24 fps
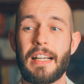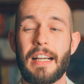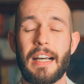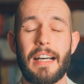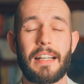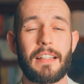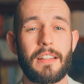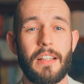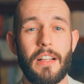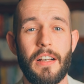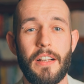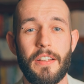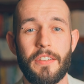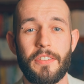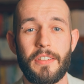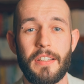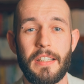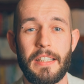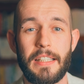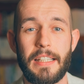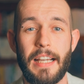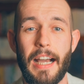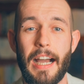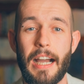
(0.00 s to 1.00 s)
And
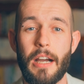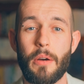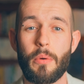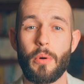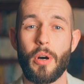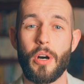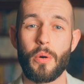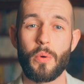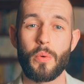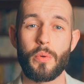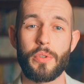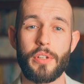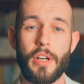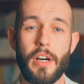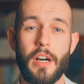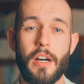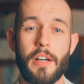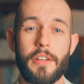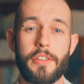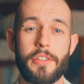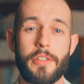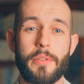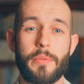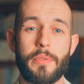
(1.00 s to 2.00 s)
lastly, how old
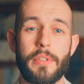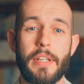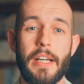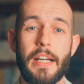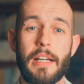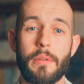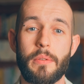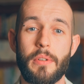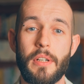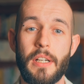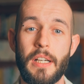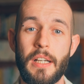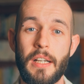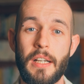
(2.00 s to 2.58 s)
are you now?